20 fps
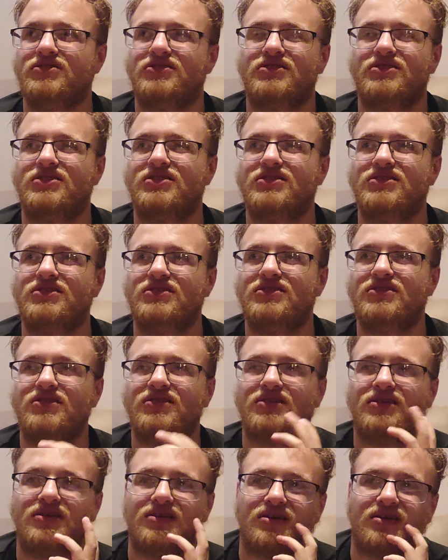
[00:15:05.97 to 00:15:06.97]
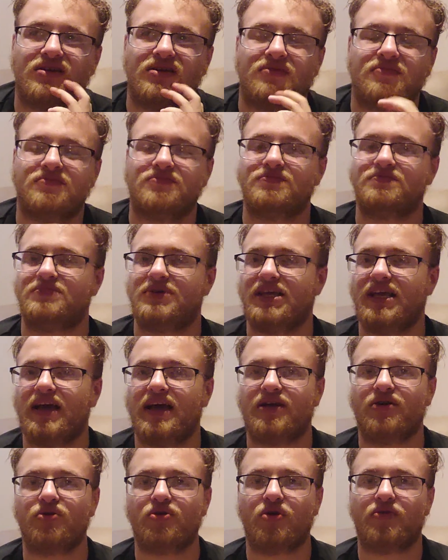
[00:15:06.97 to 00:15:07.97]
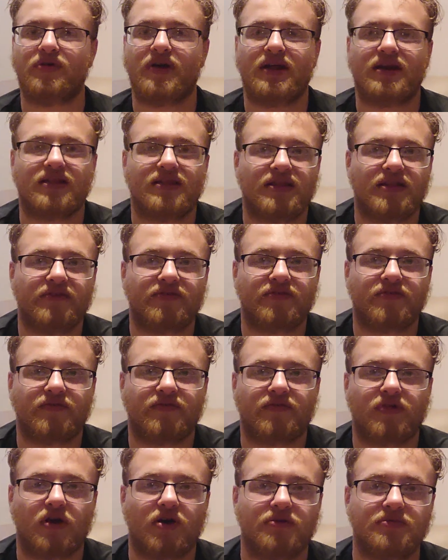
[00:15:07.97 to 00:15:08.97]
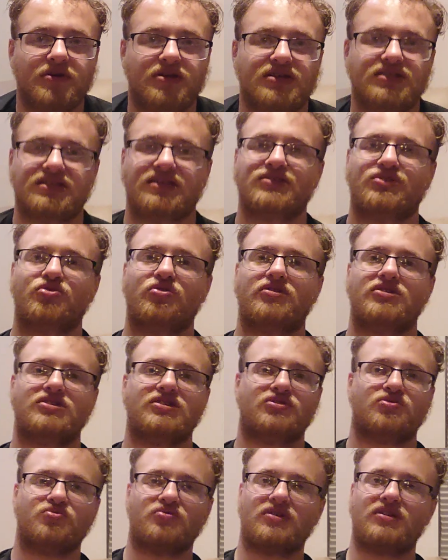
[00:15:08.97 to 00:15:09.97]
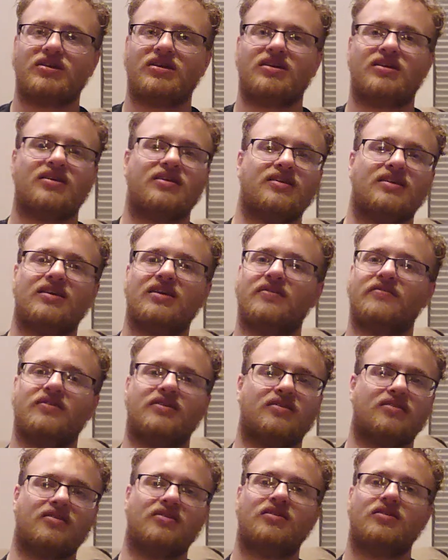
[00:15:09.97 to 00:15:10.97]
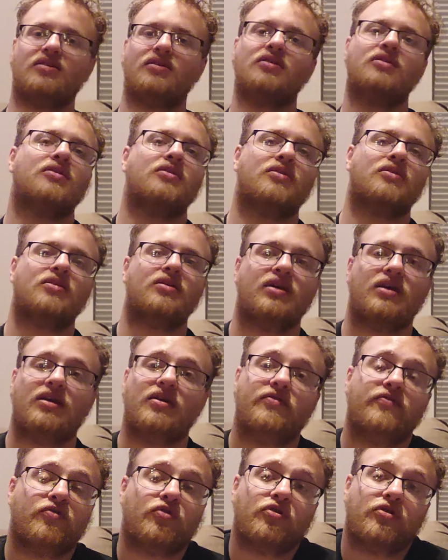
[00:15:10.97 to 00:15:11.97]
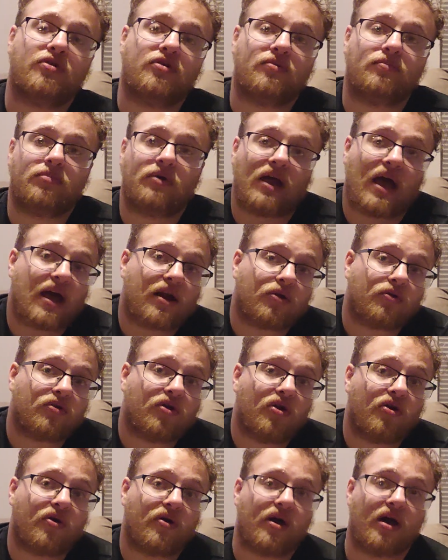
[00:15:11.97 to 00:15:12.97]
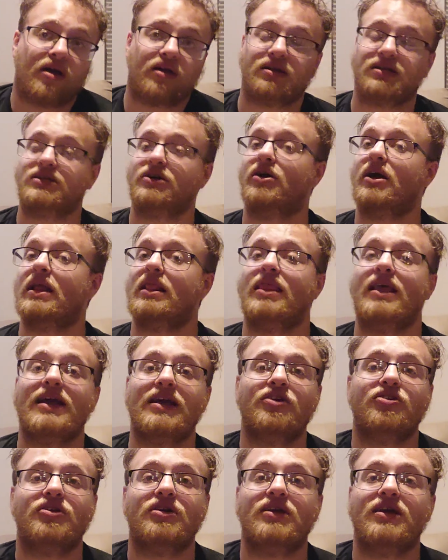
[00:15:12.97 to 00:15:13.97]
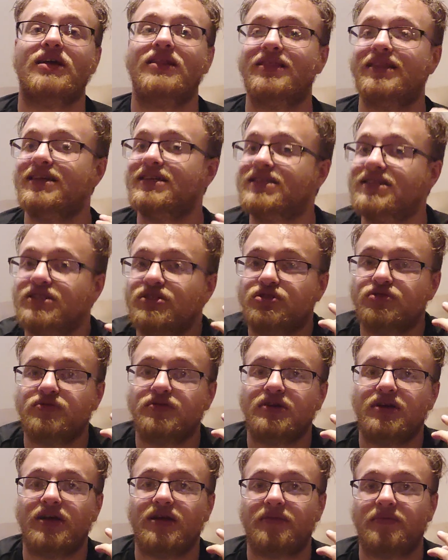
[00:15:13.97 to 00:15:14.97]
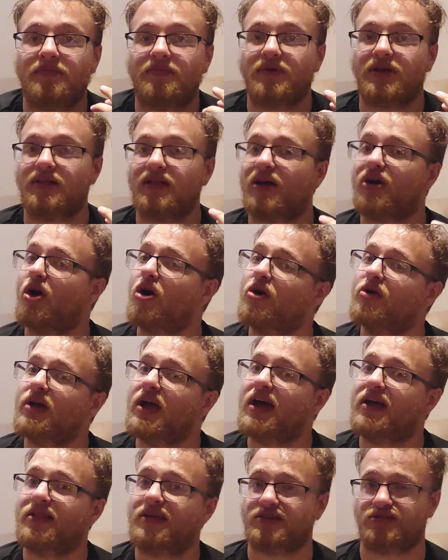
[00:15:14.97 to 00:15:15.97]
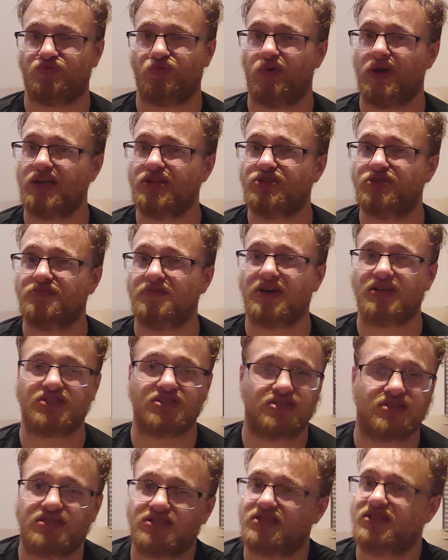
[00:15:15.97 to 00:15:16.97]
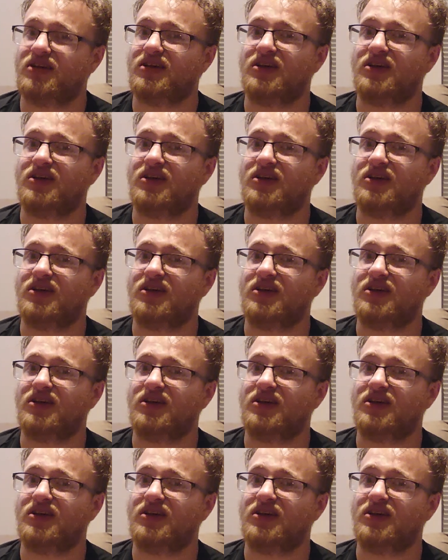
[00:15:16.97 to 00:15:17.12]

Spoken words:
just piano going at a different flow because that's sort of just really giving hit for it. But I don't know until I layer it and listen to it and be like, oh yeah, that's way too much.